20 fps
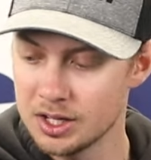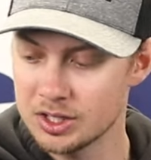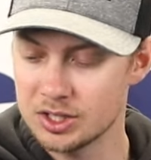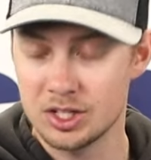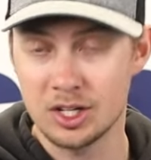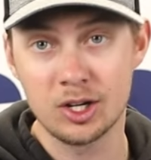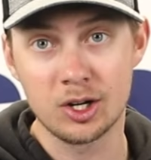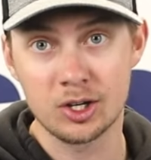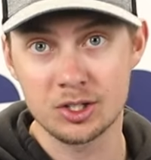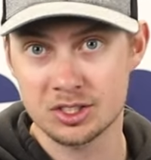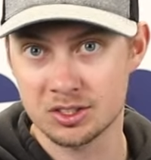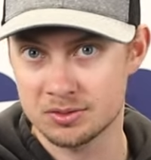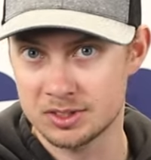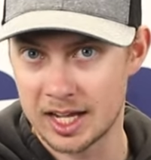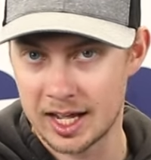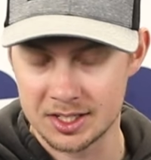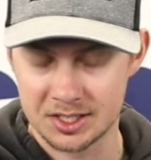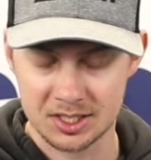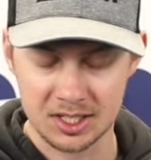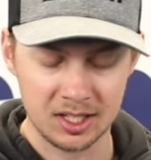years of
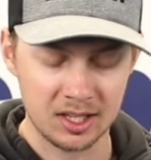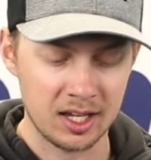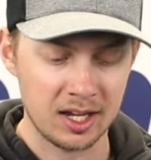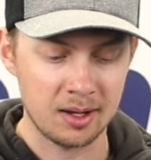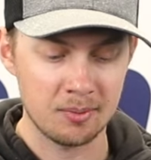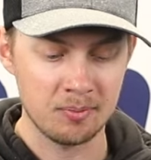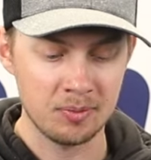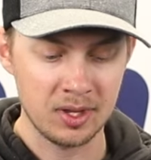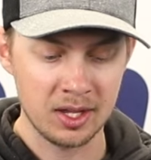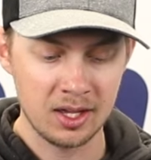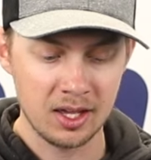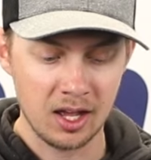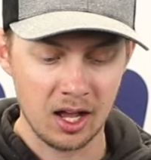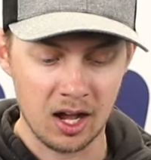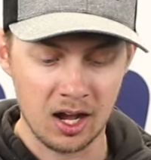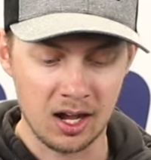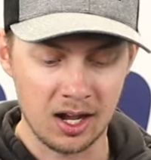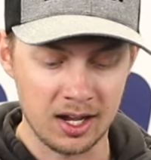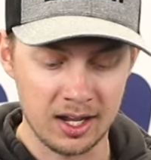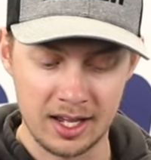testing them,
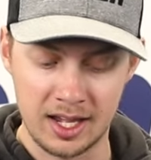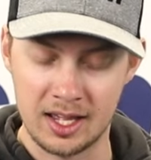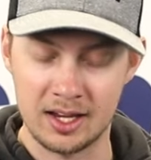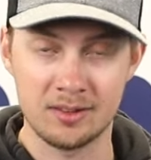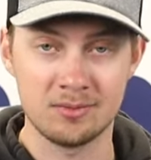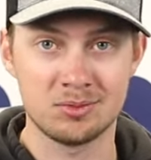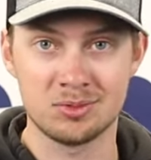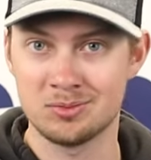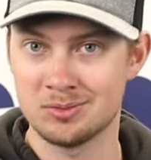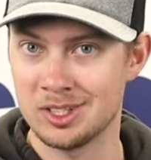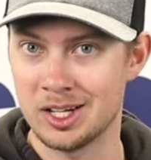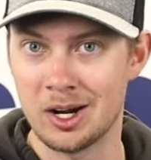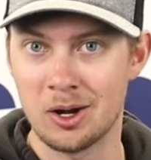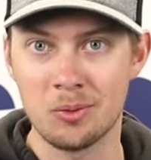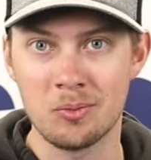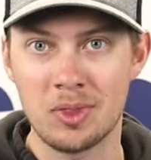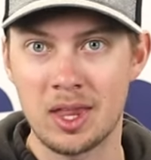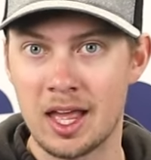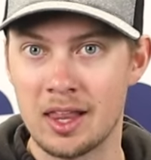and you know,